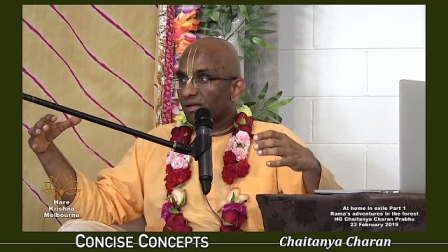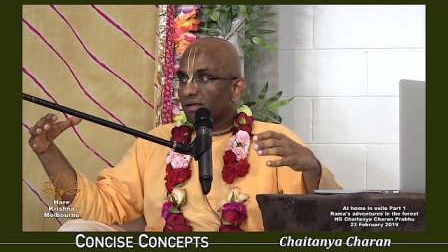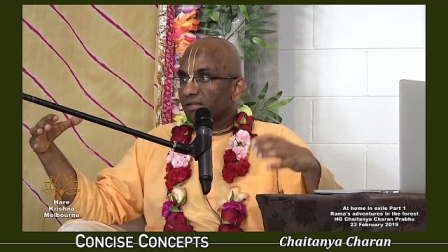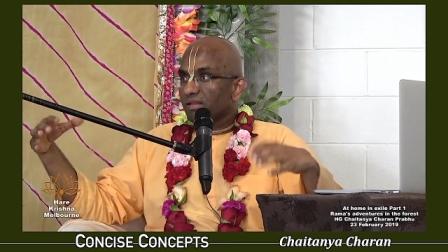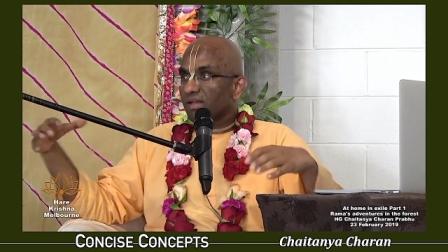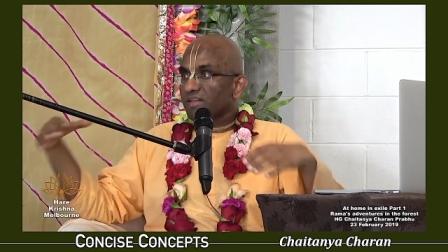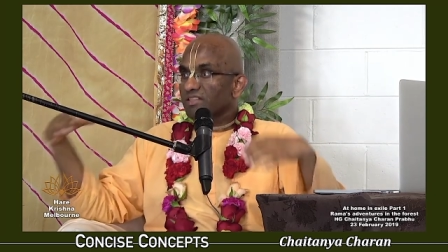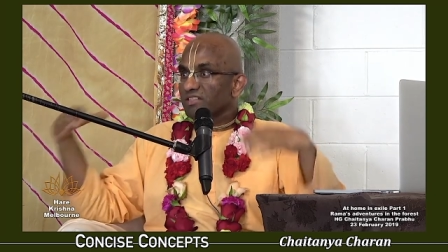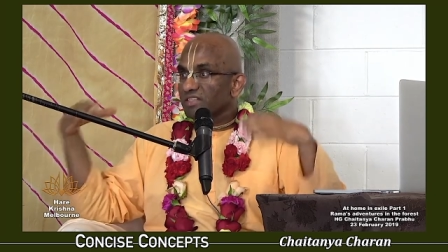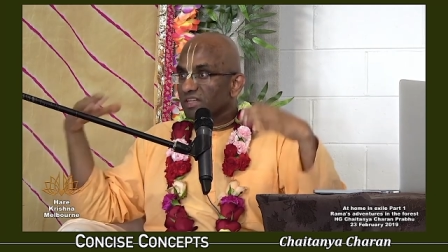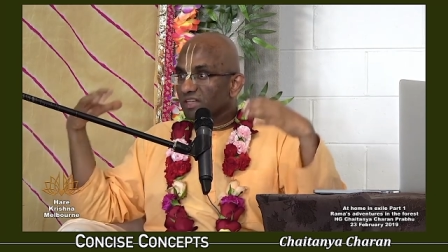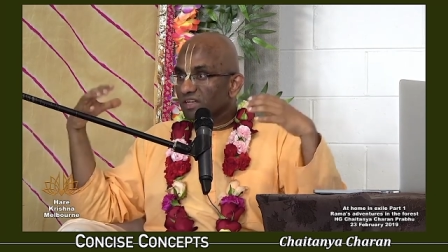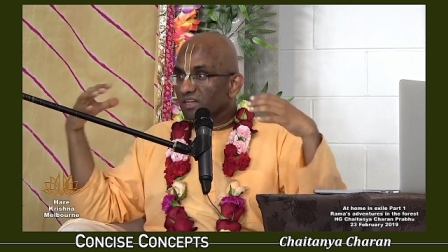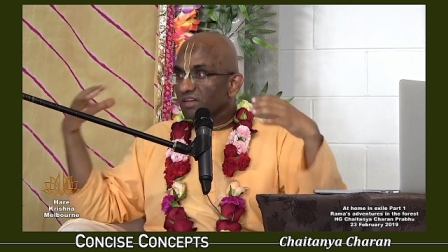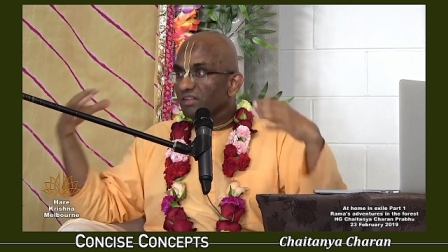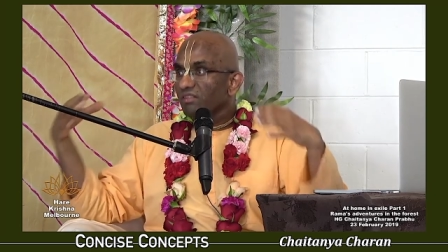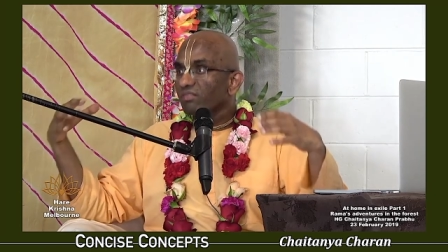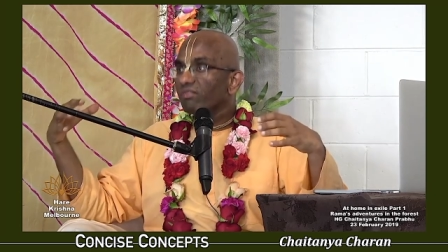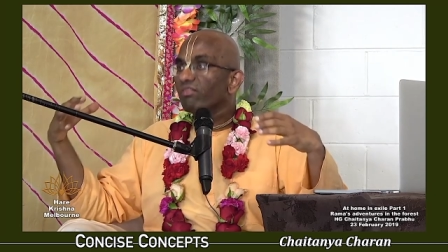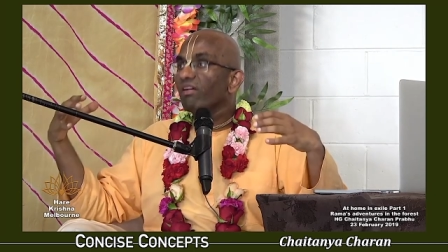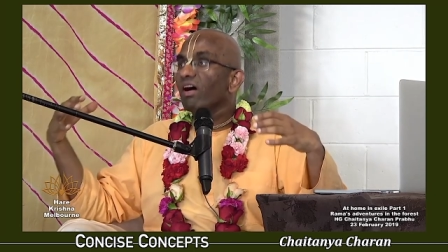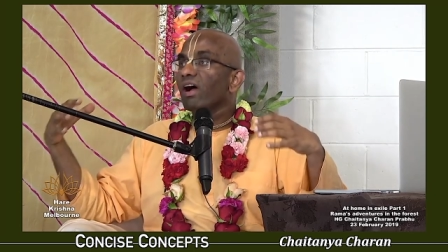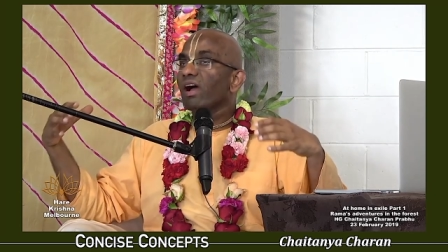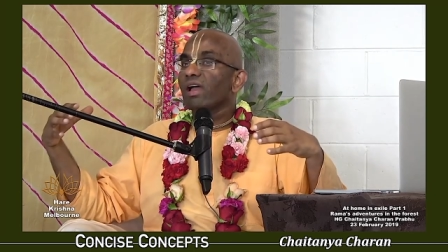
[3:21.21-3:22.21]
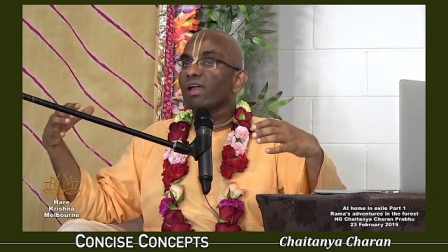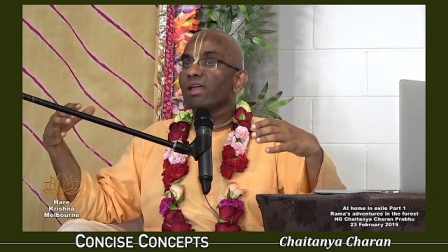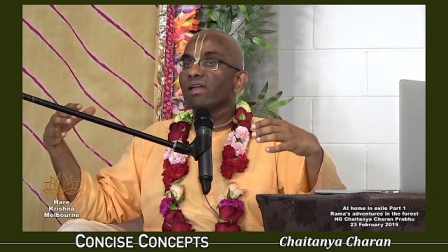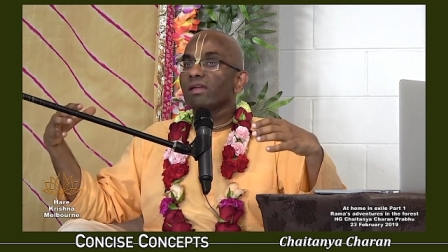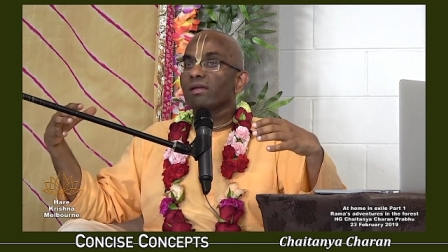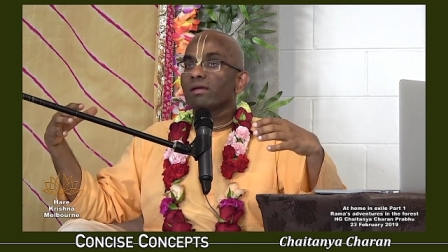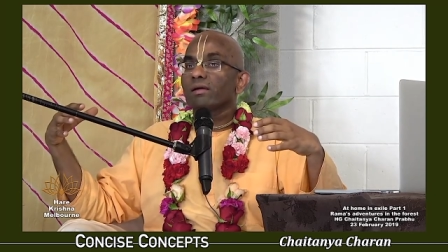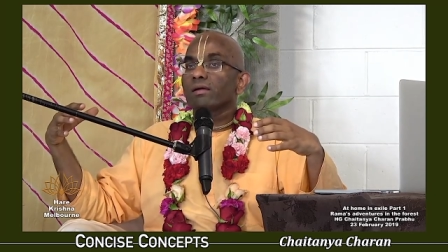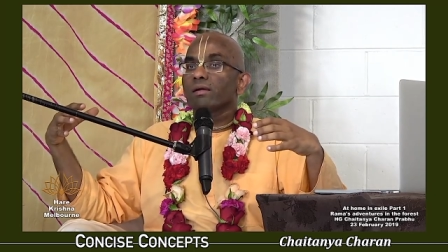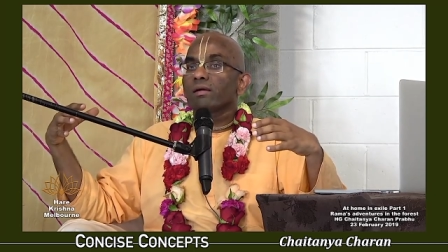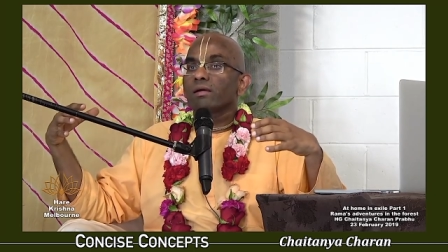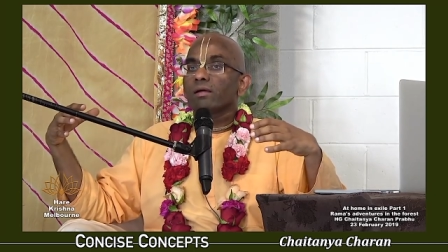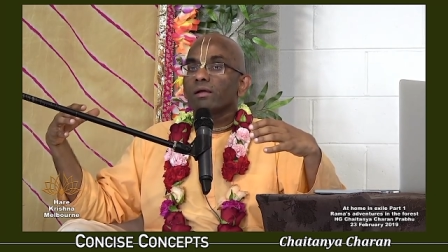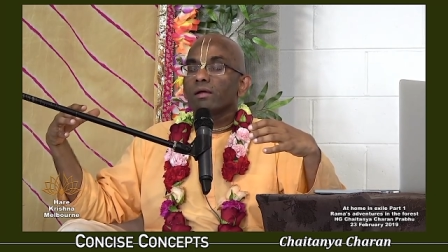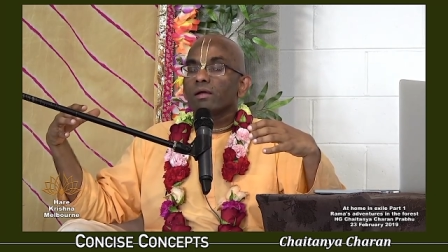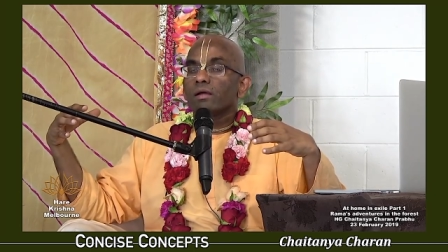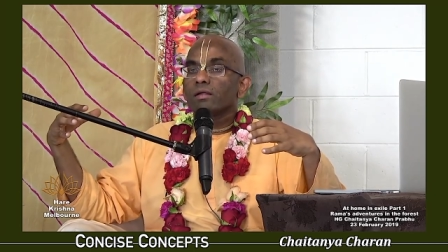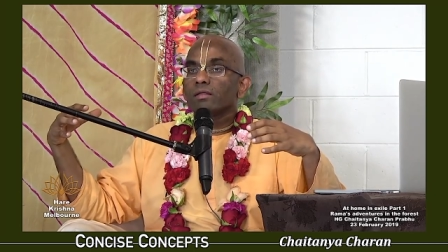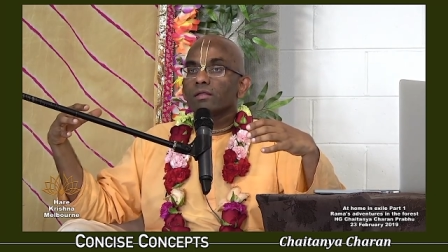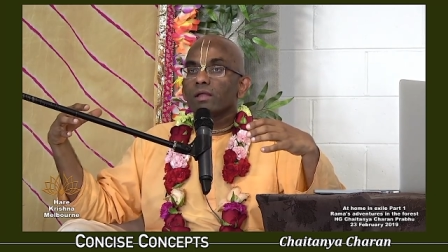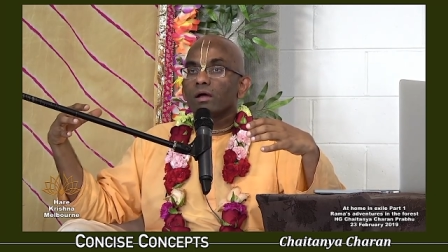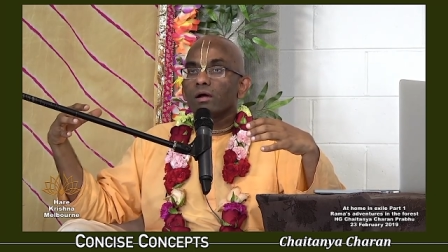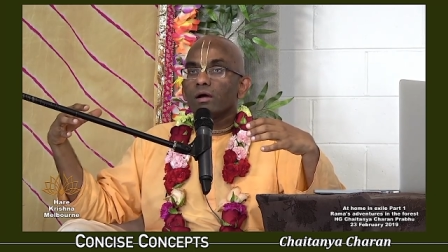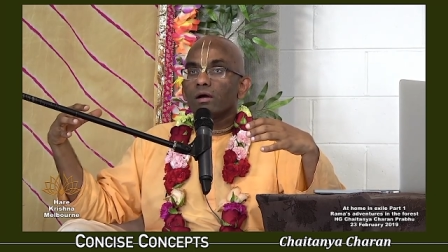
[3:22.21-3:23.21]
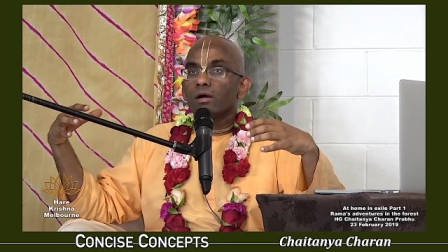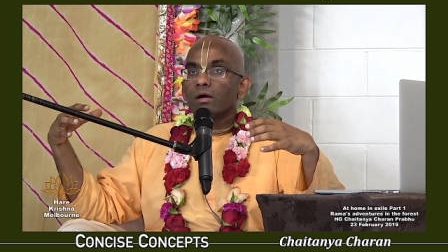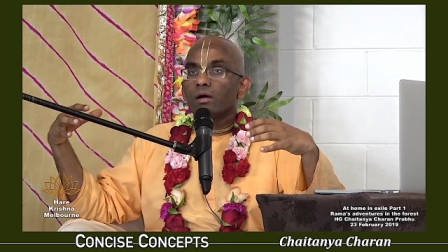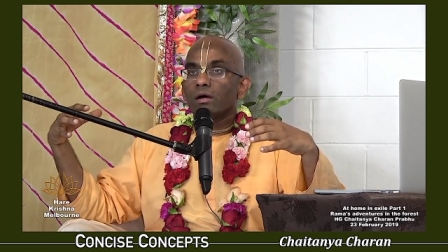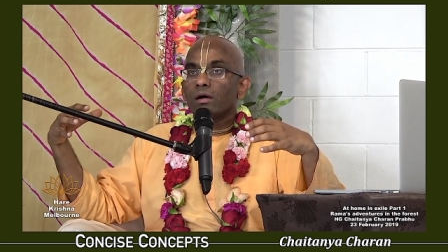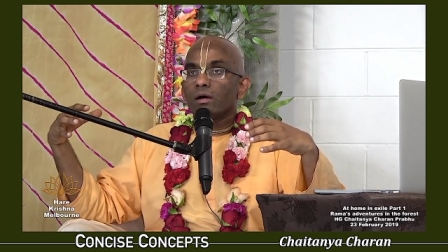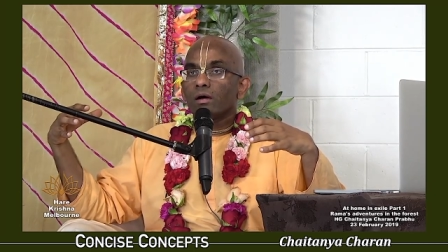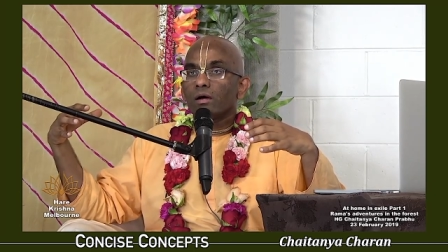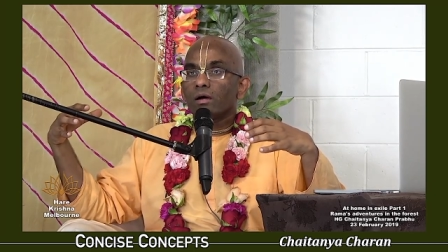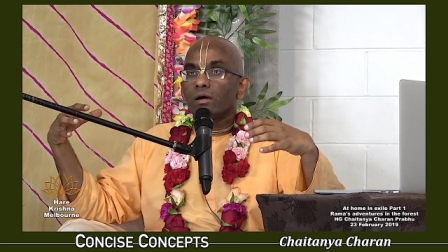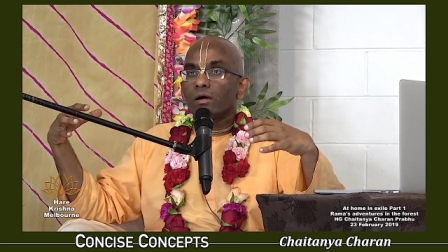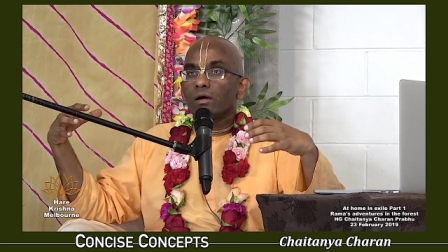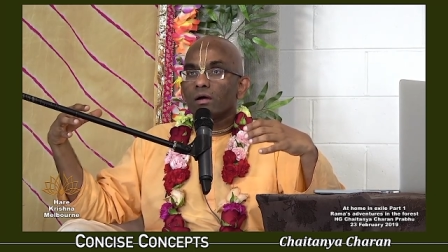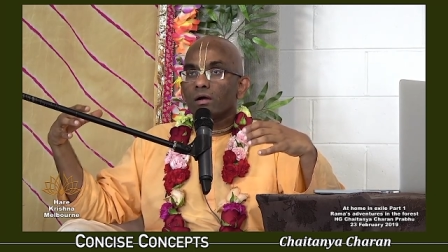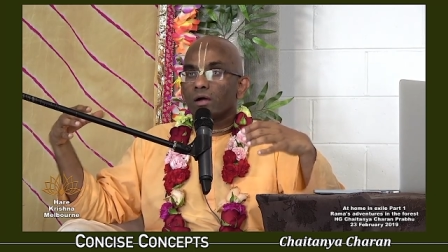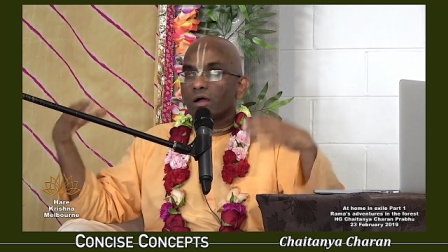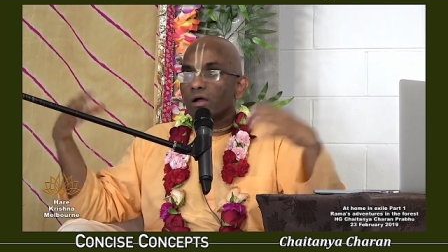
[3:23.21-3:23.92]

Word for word: that signify the